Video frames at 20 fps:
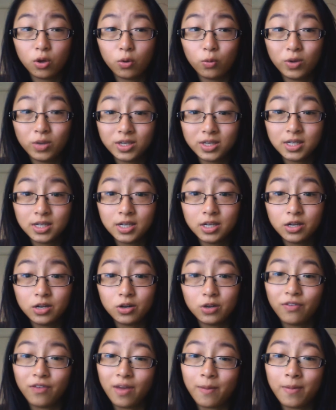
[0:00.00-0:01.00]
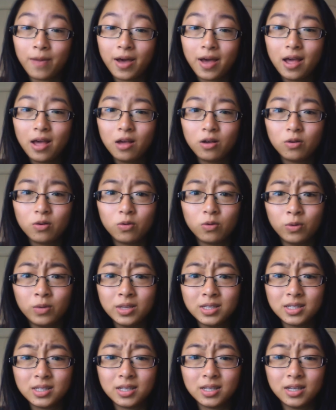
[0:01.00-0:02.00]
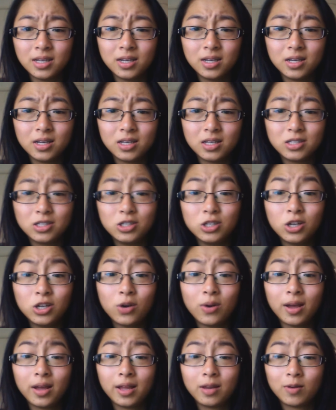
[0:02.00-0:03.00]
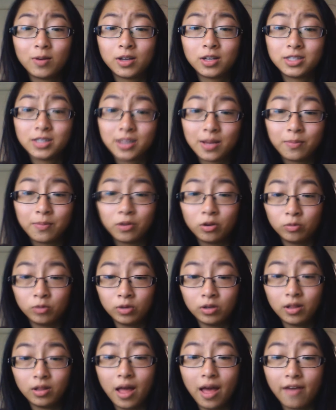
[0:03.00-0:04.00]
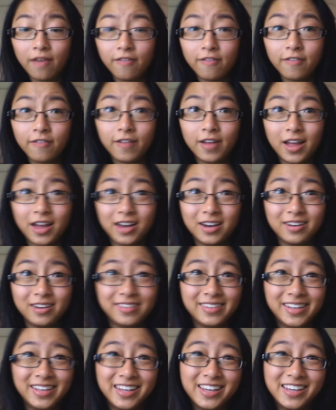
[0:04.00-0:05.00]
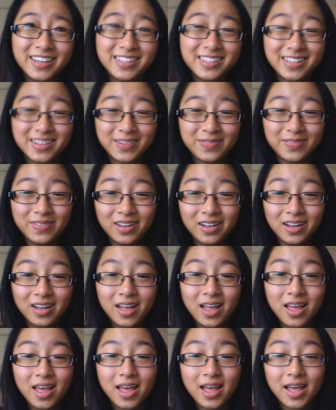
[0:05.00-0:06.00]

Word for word: Wizard or vampire? Wizard. Do you know anyone on Tumblr in real life? I don't really use Tumblr.